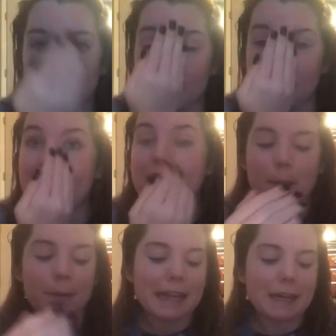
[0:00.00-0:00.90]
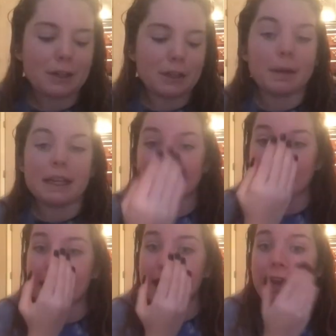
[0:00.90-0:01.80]
with no makeup, and they do the best
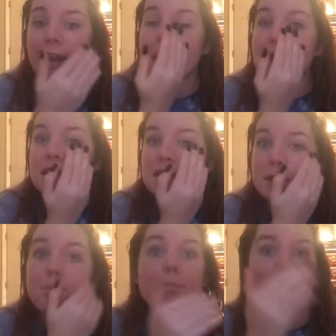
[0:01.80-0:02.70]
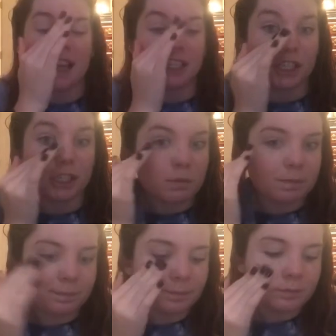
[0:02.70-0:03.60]
they can to match
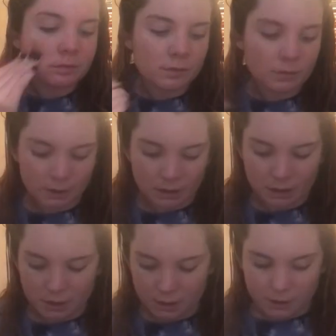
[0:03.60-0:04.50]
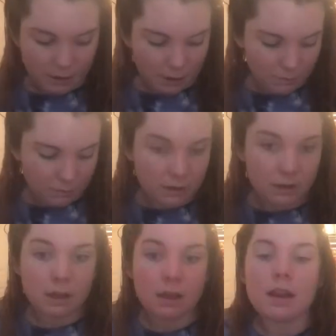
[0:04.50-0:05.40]
you. So
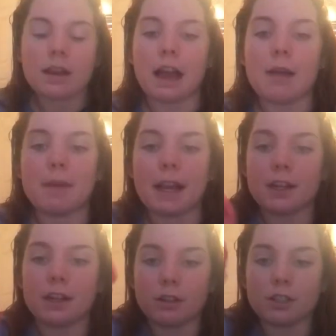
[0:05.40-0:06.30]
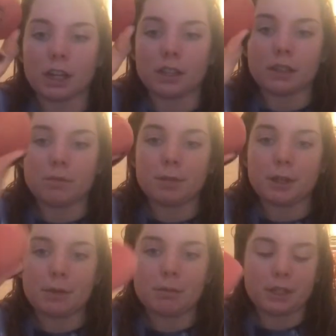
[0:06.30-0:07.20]
got my good old trusty
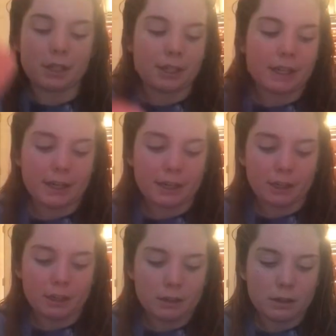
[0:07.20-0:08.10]
beauty blender here.